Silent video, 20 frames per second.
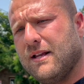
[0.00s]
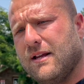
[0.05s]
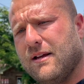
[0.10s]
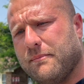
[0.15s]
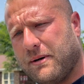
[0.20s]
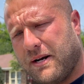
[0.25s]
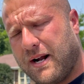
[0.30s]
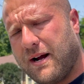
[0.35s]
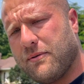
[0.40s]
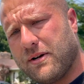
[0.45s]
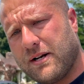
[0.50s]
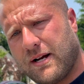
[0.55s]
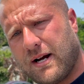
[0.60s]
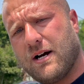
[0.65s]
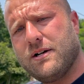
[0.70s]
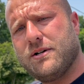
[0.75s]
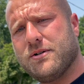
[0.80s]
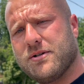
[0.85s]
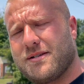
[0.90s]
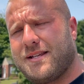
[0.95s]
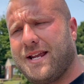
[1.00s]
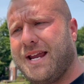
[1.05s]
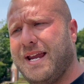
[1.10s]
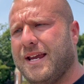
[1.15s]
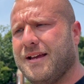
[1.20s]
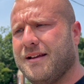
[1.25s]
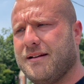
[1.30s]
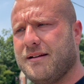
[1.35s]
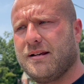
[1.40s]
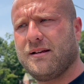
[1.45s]
But I would
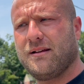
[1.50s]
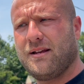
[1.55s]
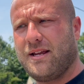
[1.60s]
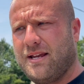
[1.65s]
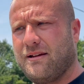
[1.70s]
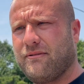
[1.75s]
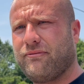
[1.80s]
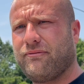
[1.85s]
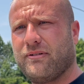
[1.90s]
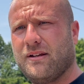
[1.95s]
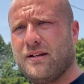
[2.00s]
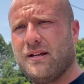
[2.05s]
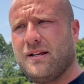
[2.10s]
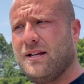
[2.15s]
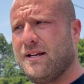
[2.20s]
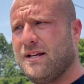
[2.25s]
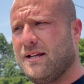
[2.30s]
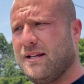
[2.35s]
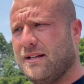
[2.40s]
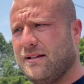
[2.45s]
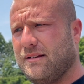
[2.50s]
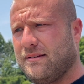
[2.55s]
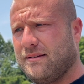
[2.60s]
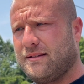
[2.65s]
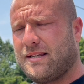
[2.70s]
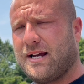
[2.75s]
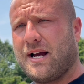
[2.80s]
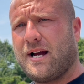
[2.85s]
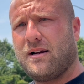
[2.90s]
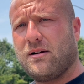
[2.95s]
understand if the
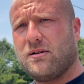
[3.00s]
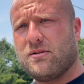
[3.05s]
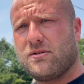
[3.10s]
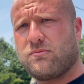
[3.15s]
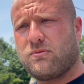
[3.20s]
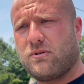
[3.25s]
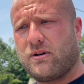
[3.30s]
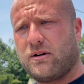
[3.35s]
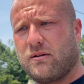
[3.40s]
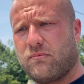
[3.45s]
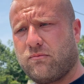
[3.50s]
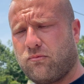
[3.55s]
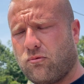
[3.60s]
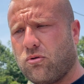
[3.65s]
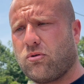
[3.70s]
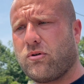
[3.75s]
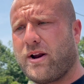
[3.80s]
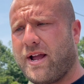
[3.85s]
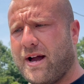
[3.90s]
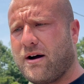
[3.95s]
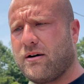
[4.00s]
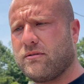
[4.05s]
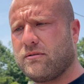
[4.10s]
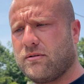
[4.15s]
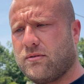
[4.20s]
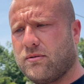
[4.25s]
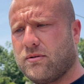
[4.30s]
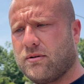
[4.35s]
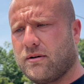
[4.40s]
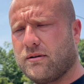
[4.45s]
tires were worn out
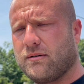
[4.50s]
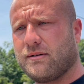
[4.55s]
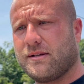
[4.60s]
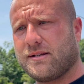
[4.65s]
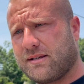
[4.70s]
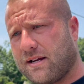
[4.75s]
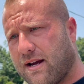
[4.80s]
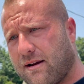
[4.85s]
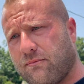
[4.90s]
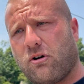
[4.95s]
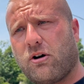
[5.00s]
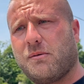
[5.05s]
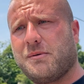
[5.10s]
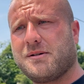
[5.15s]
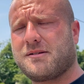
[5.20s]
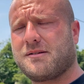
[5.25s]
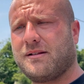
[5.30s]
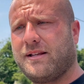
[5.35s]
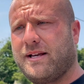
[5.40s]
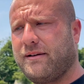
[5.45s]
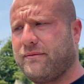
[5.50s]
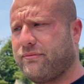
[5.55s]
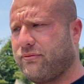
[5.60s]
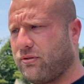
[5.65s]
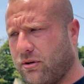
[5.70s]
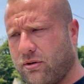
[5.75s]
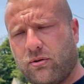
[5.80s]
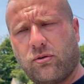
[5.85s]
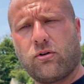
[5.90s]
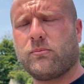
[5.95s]
or the sidewall was slit for
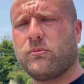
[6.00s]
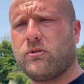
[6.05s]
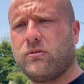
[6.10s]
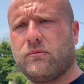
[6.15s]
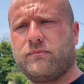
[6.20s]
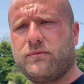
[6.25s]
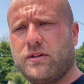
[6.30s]
a normal